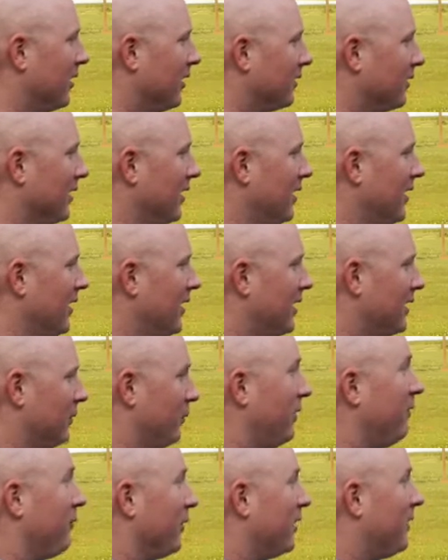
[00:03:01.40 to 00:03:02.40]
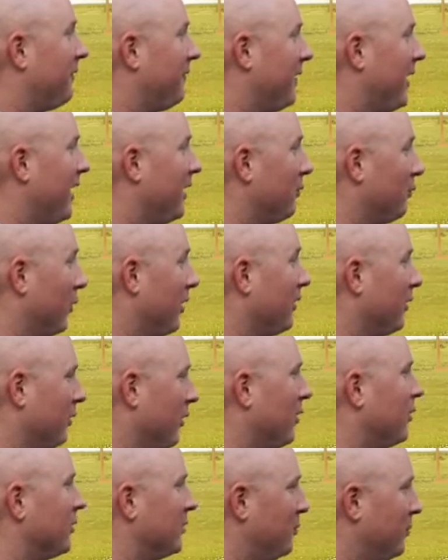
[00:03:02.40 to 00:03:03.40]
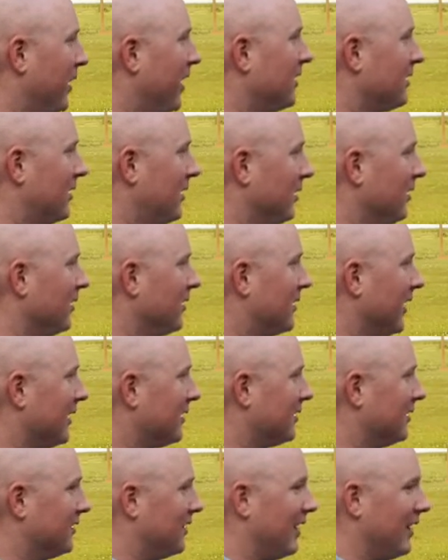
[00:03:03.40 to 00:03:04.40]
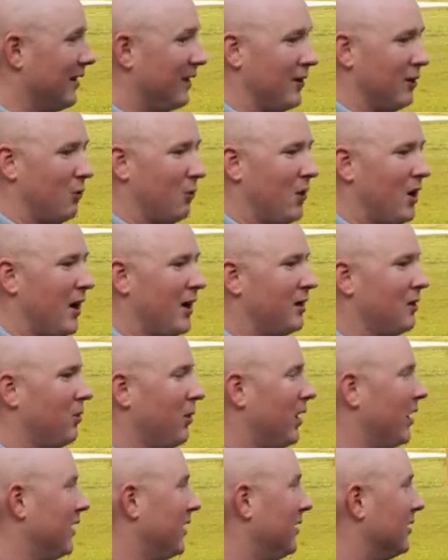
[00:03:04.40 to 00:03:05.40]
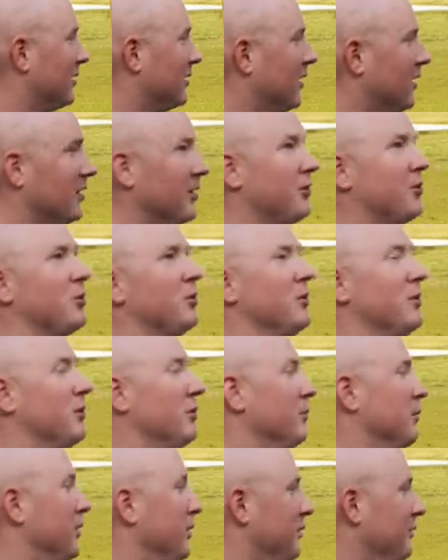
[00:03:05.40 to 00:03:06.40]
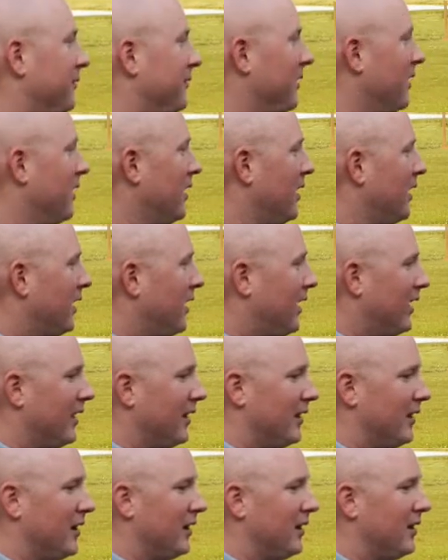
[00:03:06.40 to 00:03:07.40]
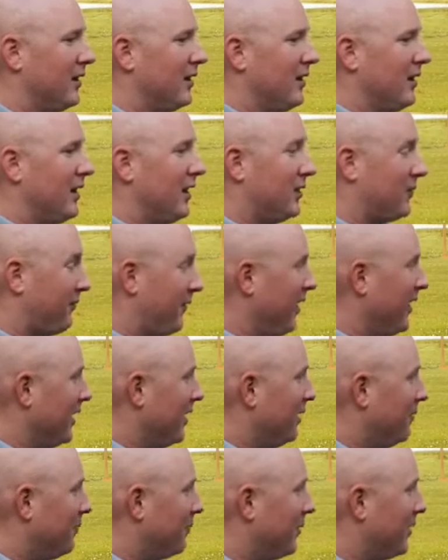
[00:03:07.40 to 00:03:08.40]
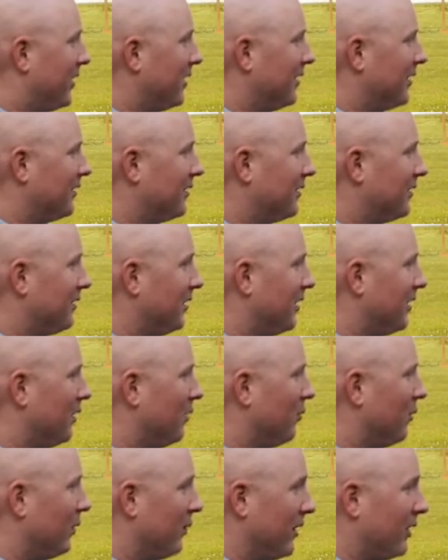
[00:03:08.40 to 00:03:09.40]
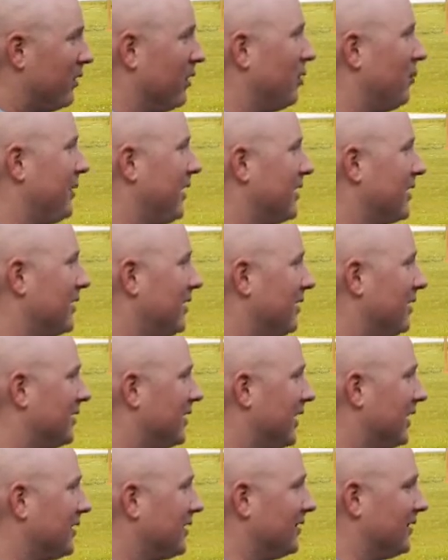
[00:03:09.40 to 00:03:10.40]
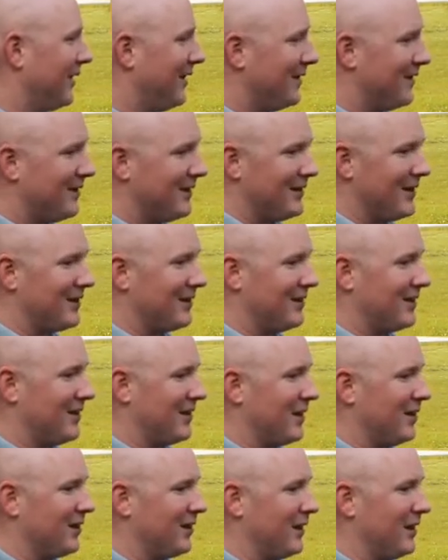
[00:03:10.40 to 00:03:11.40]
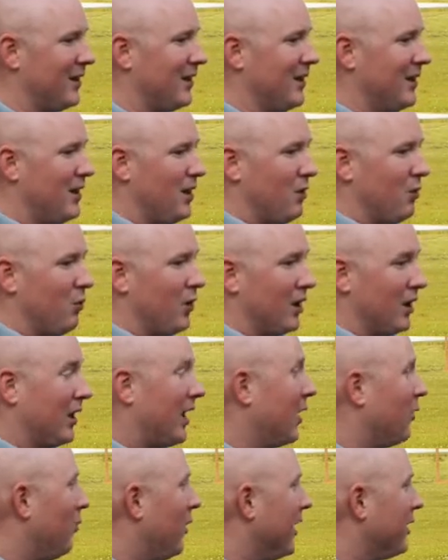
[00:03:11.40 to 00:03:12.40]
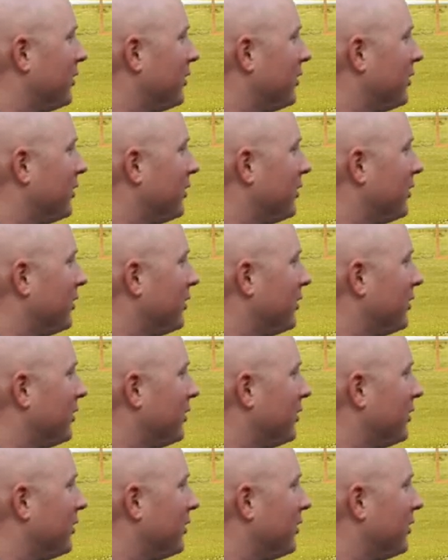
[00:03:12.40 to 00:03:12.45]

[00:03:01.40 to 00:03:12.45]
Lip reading: is that we've really found what grows best here in Texas now, and the wine quality has gone through the roof. And it's funny because what we grow best here in Texas isn't necessarily what a lot of wine